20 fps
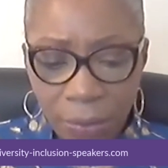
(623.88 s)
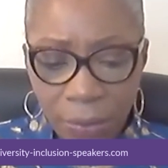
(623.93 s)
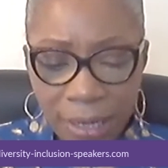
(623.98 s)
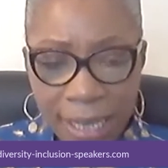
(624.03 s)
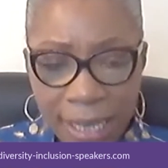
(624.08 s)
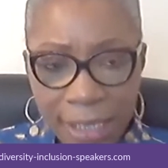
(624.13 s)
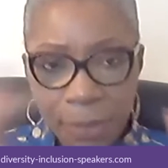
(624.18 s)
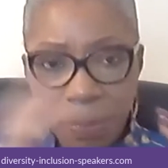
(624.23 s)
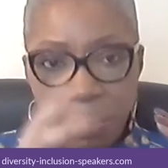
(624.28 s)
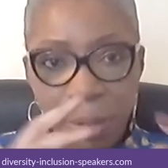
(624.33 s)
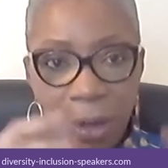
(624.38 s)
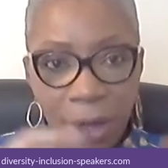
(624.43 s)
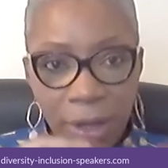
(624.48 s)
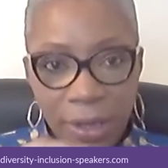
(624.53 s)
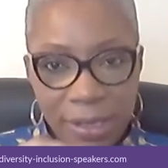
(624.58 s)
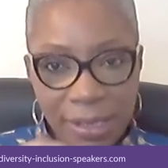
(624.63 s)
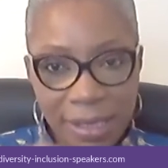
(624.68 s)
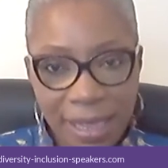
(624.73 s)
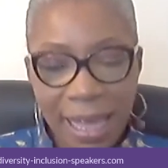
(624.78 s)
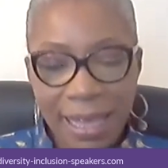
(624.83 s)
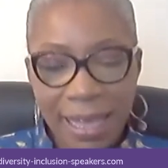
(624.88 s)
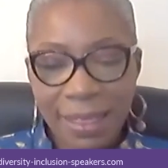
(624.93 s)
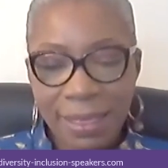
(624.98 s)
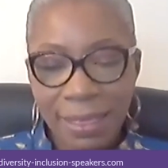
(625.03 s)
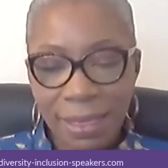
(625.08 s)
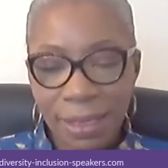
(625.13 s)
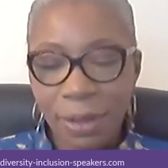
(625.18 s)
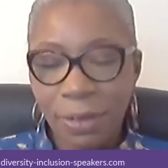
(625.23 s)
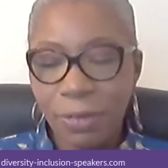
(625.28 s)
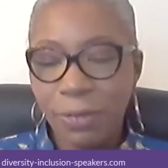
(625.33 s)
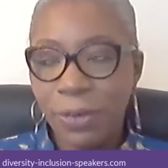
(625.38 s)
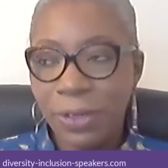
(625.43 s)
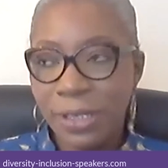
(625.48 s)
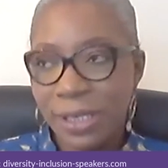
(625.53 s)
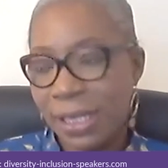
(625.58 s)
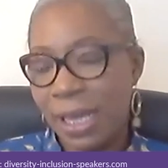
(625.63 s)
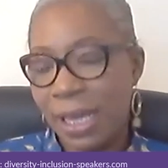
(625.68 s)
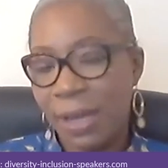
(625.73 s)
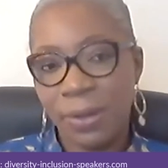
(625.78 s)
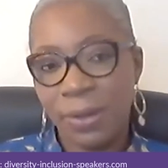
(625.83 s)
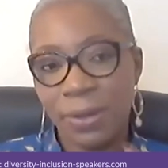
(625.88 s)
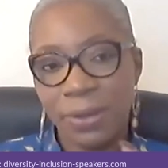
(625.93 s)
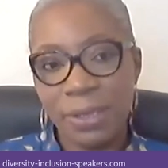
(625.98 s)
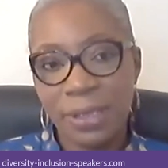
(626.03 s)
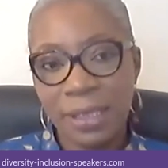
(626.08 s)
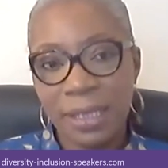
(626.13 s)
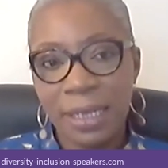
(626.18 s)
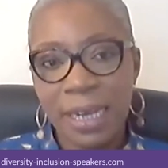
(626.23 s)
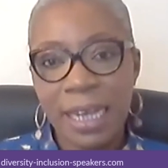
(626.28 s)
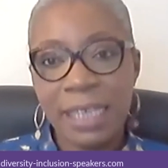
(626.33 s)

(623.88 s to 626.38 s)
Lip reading: Let's pause that thought for a second.